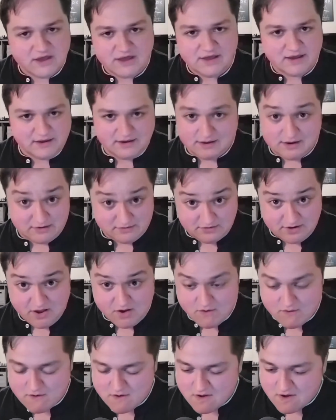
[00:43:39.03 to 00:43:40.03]
I don't
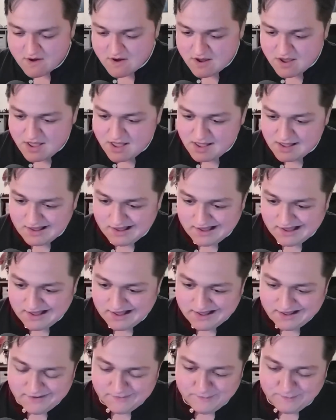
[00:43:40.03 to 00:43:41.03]
know.
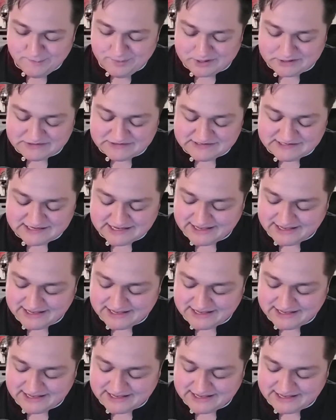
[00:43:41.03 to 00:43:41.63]
But